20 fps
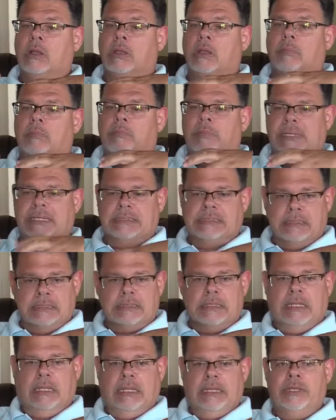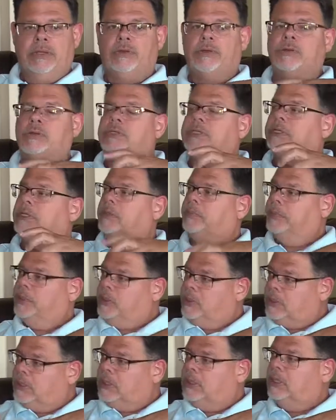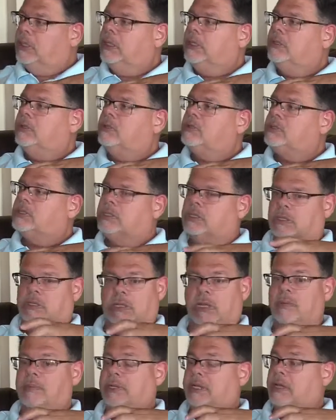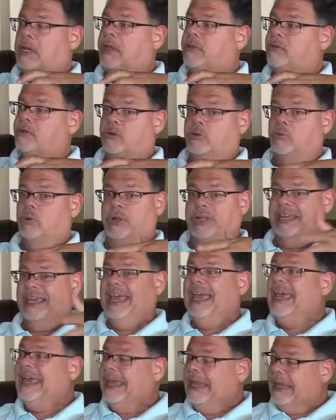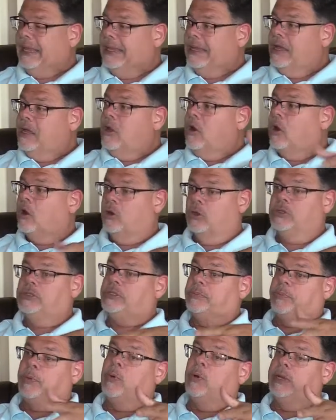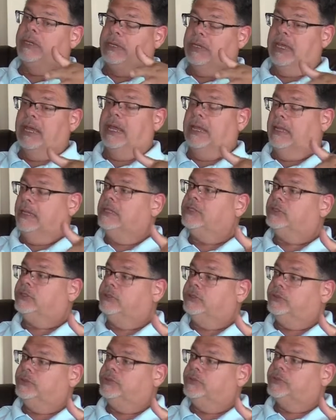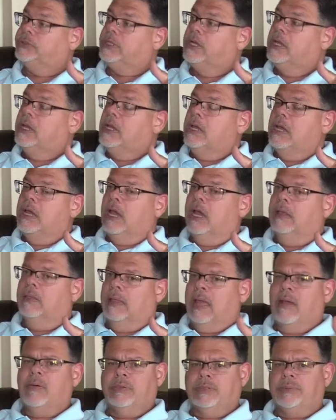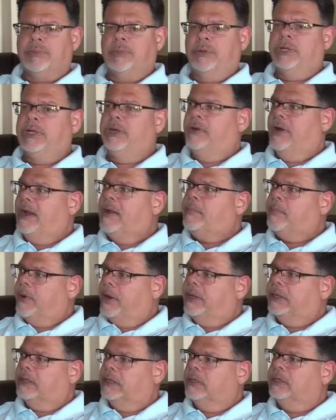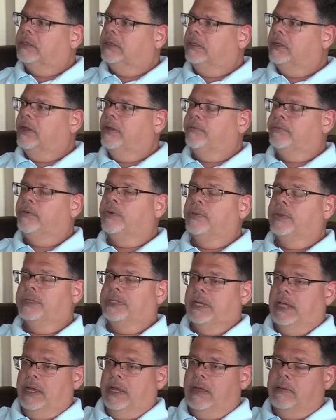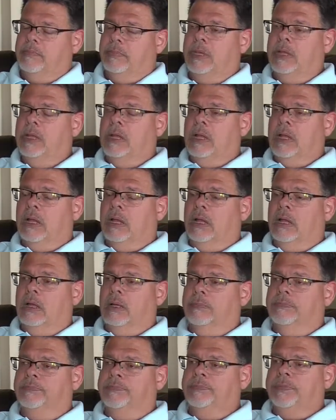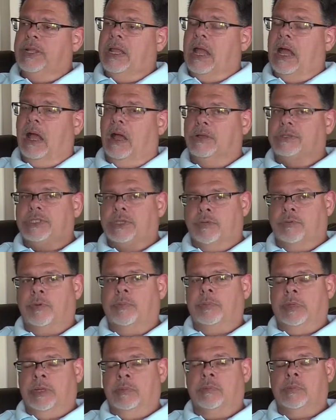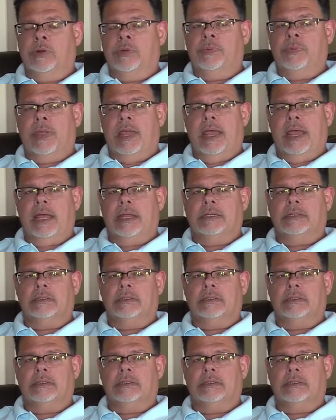business leaders, community leaders could come together who were gay or who supported gay issues. And that was pretty groundbreaking, you know, for the time. I also remember that